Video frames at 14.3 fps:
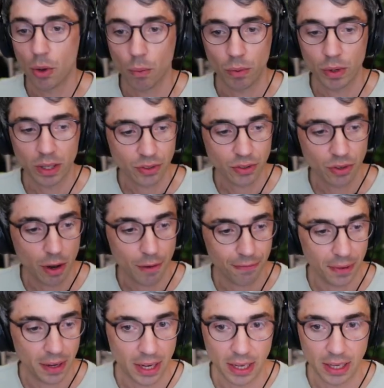So we're going to start off
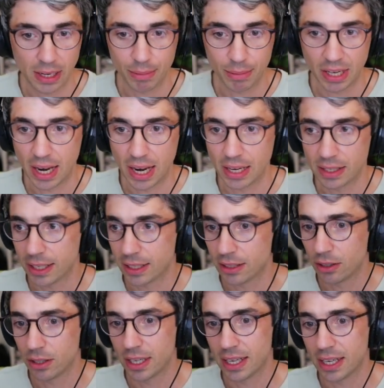and I'm going to hit A to
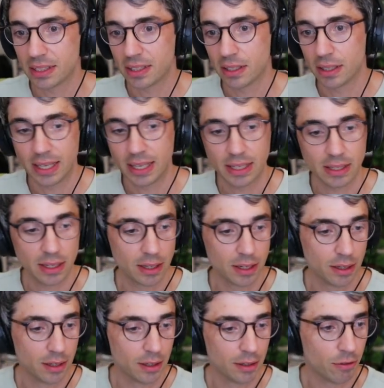select all and X to delete
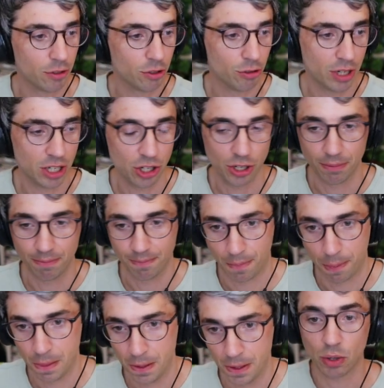for tradition.
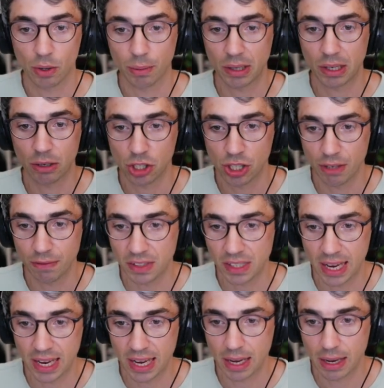So I'm going to go Shift
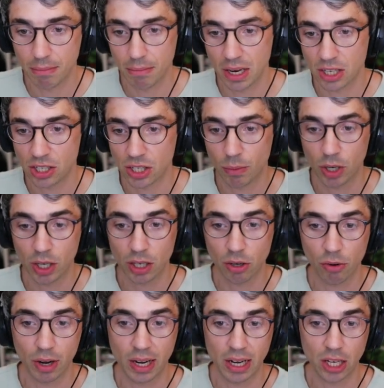A, Mesh, and we're going to
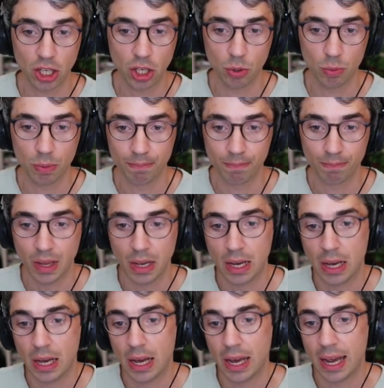create a cube.
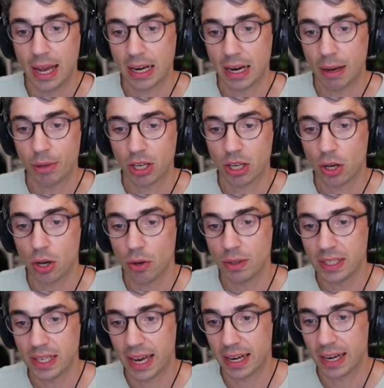And I'm going to go
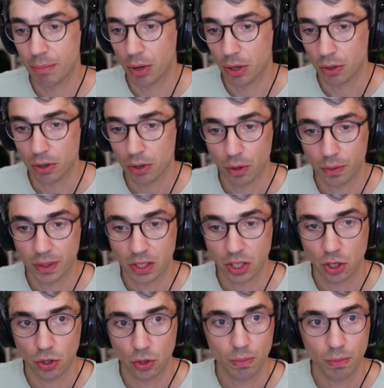into edit mode on this
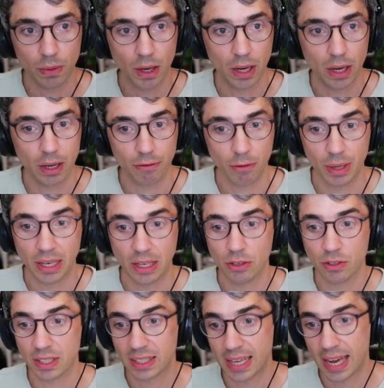cube. For me,
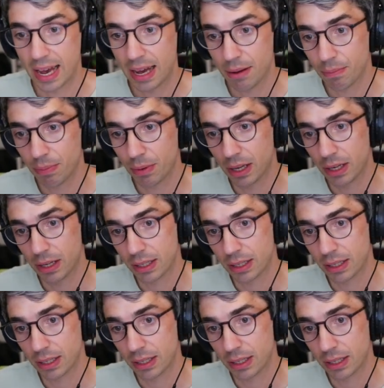using tab